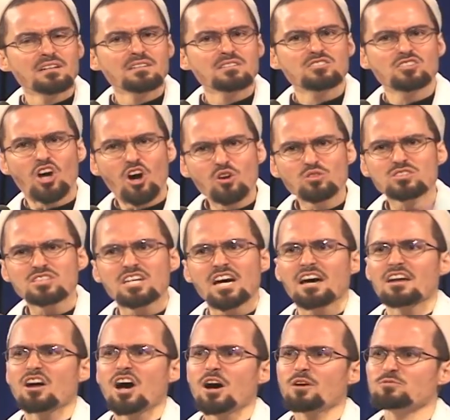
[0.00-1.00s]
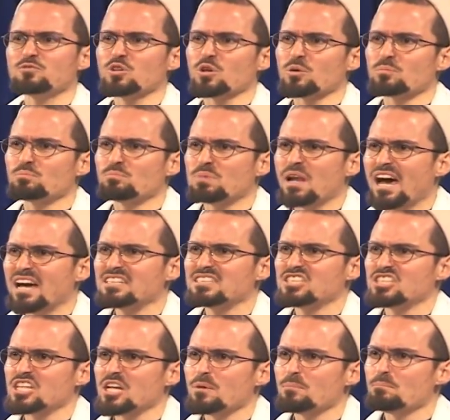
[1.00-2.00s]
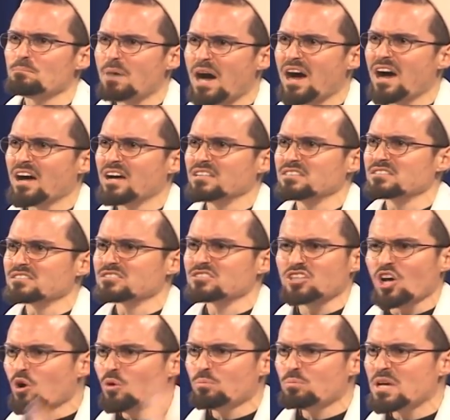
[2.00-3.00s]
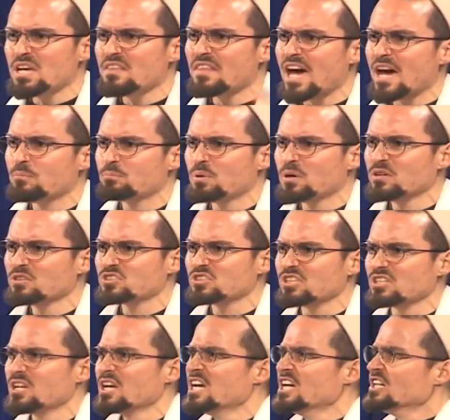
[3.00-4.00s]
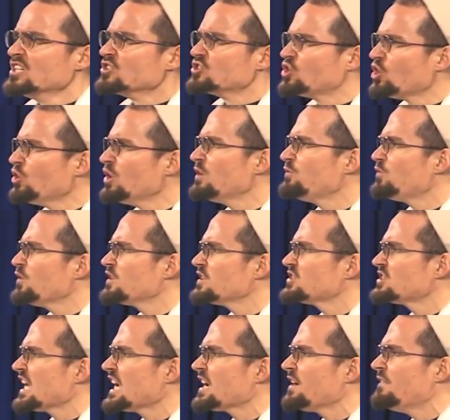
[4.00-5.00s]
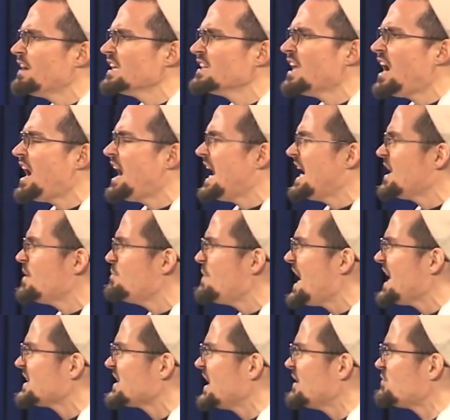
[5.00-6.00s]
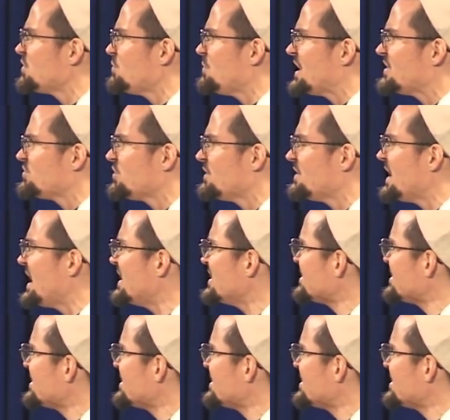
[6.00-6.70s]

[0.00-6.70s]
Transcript: Don't cut off your bloodship bonds. Don't be that person. Do it for the sake of Allah. And a man came to the Messenger of Allah.